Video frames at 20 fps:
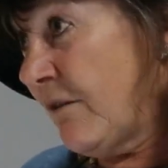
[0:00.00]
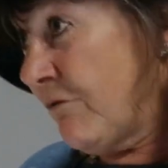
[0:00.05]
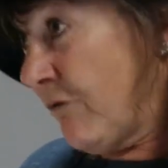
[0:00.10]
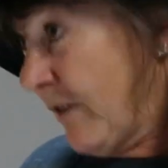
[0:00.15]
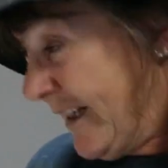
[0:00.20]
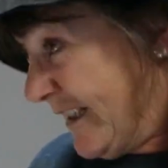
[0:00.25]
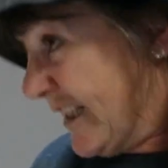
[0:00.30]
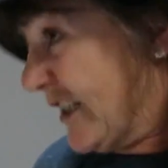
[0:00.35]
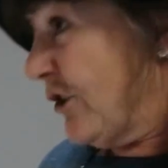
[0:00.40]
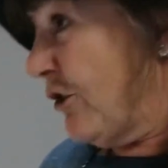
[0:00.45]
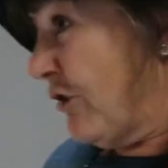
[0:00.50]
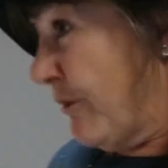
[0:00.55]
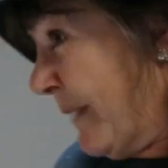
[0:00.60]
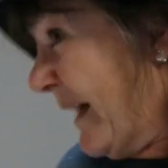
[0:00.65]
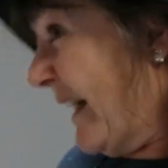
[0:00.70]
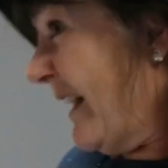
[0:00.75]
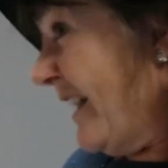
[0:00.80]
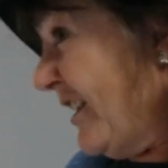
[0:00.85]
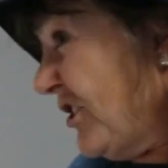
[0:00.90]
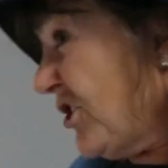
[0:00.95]
writes a lot
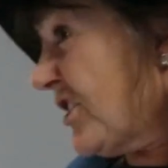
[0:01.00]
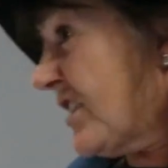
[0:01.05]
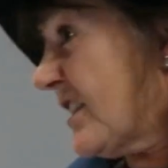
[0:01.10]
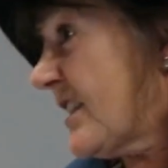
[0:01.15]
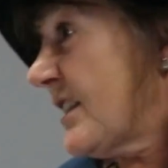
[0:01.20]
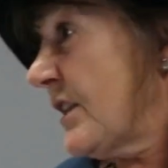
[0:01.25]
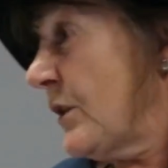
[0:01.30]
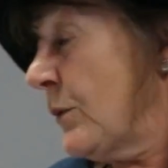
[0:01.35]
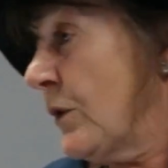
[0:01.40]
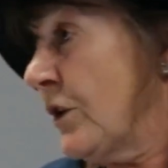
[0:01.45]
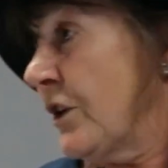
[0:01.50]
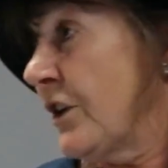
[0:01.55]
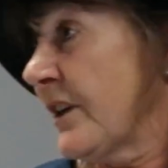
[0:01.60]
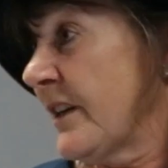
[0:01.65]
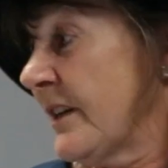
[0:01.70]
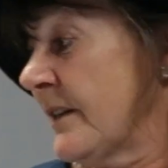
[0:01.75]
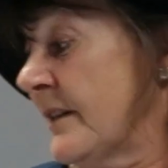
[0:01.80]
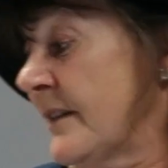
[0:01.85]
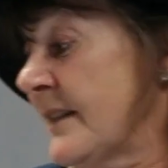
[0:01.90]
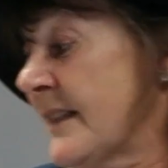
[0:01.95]
about agency
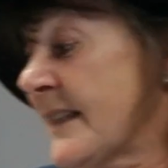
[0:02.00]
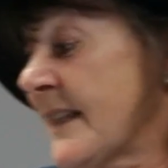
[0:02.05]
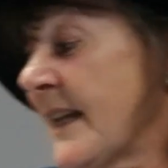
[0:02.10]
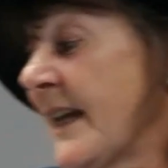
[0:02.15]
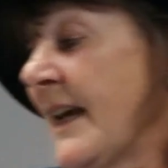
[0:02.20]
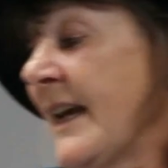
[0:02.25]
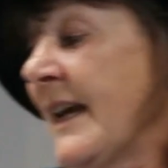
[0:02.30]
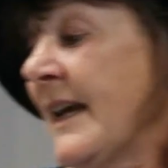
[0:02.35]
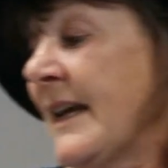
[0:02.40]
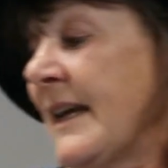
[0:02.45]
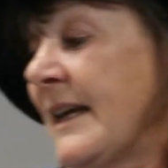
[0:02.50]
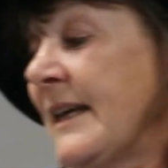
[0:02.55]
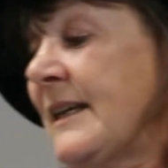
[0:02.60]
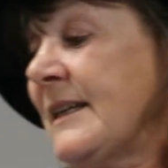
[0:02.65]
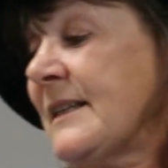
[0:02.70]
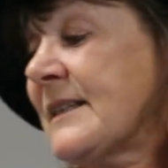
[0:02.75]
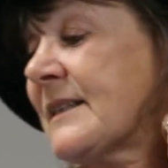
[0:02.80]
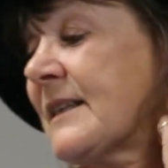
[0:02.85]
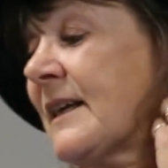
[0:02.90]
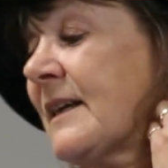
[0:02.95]
workers,
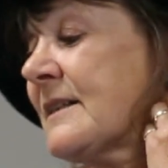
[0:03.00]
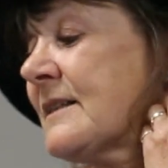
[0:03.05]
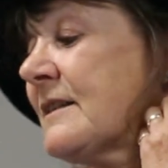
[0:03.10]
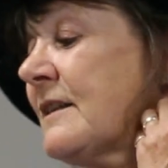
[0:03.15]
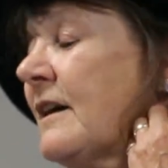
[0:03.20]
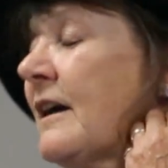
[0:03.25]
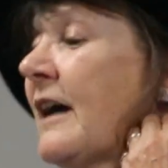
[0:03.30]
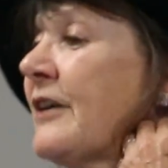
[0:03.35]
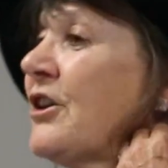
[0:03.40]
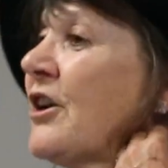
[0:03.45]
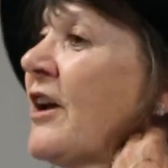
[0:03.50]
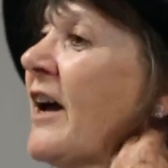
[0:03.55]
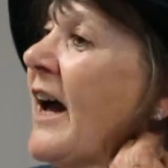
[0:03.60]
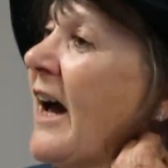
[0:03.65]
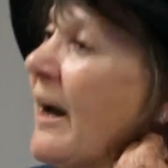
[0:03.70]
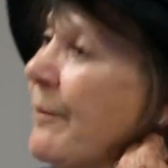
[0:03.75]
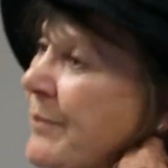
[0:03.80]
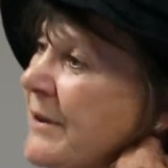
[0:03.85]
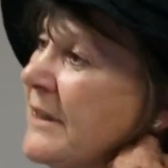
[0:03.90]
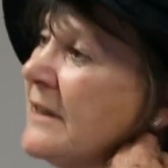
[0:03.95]
he says that, you know,
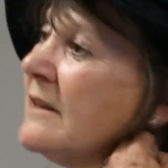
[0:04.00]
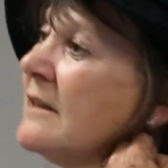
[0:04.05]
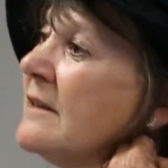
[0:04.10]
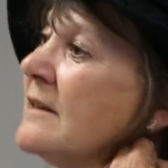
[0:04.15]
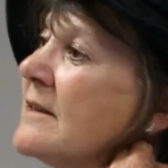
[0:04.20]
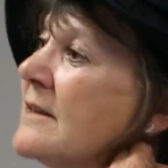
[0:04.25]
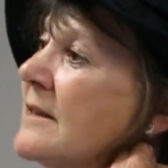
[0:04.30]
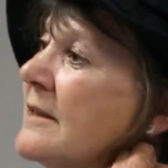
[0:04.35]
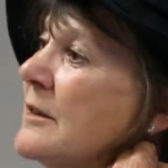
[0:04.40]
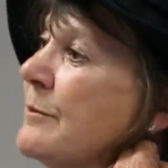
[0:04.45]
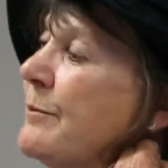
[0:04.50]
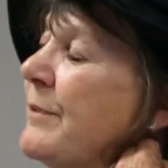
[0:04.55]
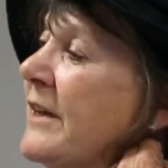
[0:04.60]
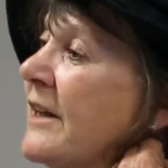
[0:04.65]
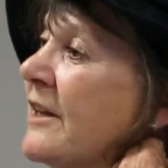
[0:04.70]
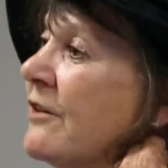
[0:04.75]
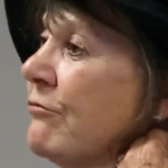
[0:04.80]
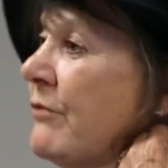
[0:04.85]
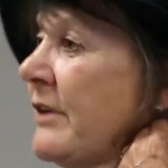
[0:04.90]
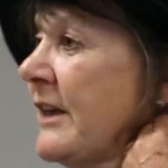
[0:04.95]
happiness is
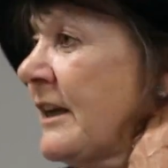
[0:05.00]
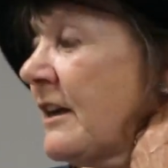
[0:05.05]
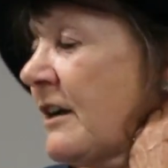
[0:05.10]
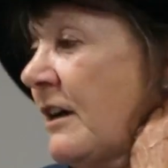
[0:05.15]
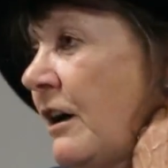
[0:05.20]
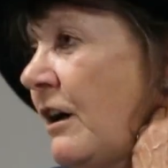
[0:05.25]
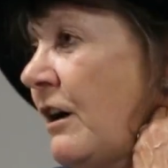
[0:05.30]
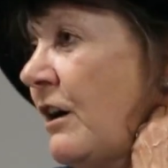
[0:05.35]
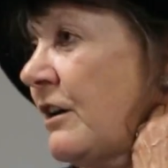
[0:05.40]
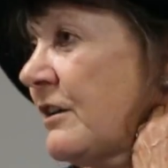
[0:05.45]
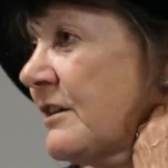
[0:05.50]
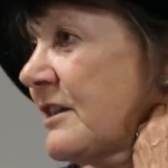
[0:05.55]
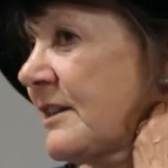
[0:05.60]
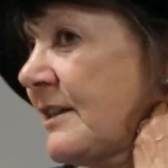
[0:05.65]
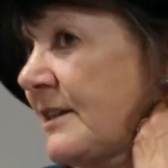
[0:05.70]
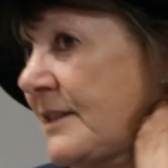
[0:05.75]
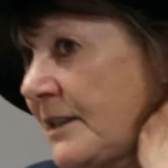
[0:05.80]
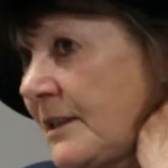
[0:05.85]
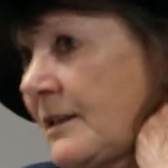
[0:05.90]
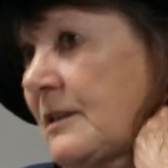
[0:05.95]
being recast
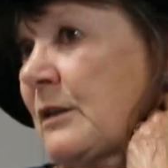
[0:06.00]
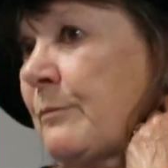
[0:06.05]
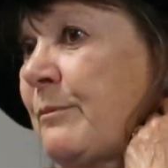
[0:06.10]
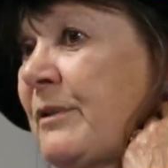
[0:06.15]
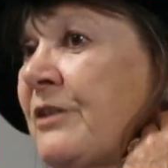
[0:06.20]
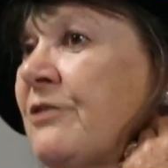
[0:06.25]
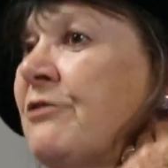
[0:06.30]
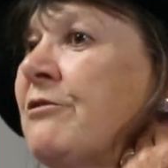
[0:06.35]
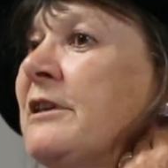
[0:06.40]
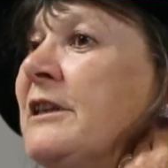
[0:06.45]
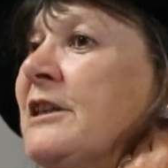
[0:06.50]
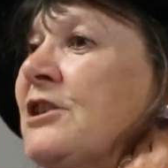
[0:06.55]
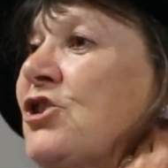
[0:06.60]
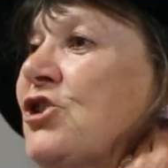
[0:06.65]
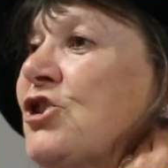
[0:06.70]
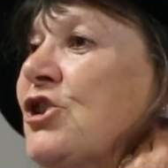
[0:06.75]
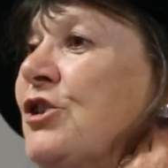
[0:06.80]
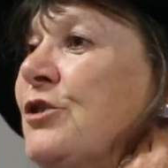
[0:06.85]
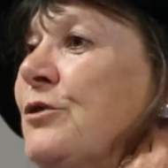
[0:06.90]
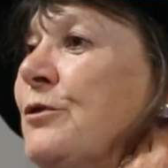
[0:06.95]
as a disciplinary
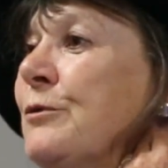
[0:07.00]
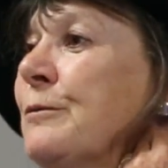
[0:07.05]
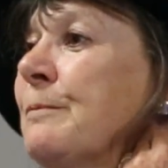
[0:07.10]
issue.